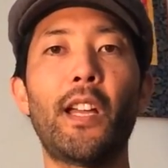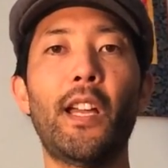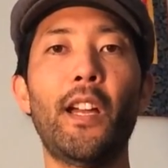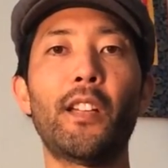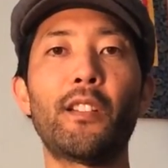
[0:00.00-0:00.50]

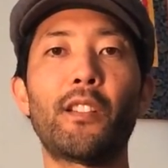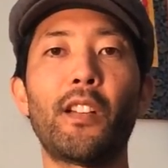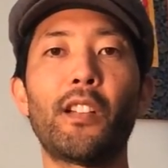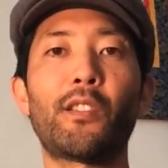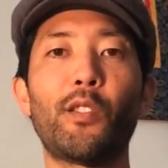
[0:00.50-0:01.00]
and
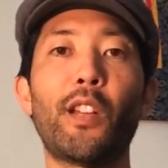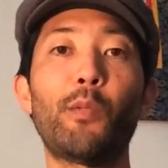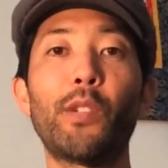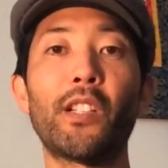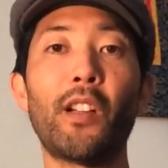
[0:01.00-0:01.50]
so that
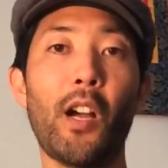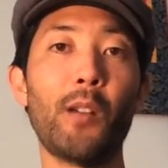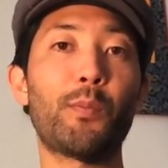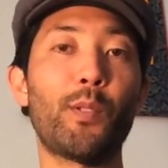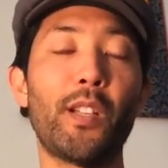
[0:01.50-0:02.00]
we can
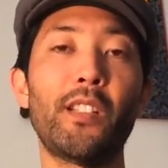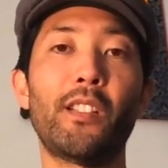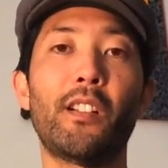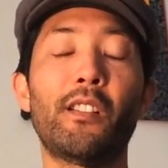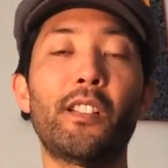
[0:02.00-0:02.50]
operate
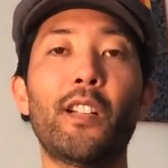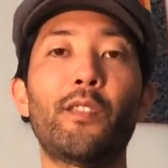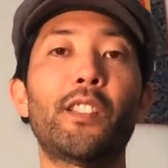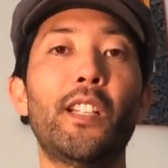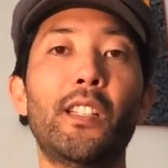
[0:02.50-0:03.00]
on an
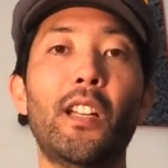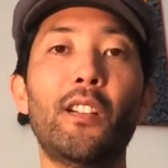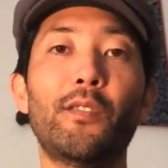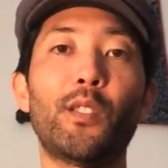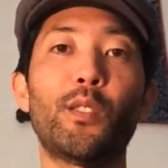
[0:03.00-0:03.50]
everyday
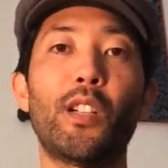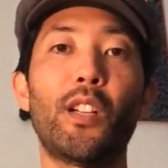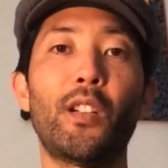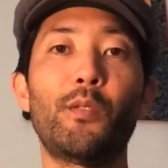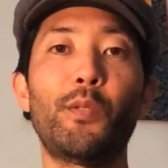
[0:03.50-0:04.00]
level,
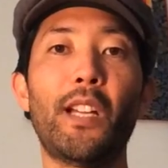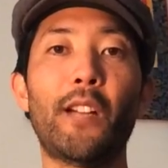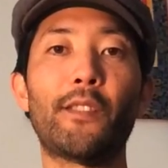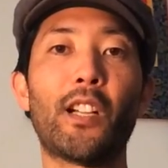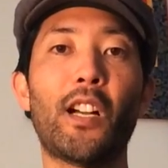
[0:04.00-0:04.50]
we
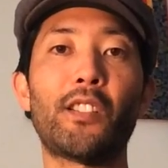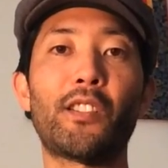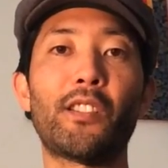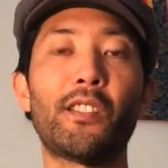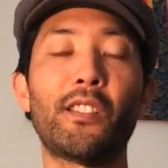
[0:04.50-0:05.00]
have the
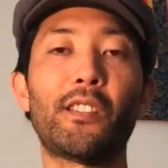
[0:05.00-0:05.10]
conscious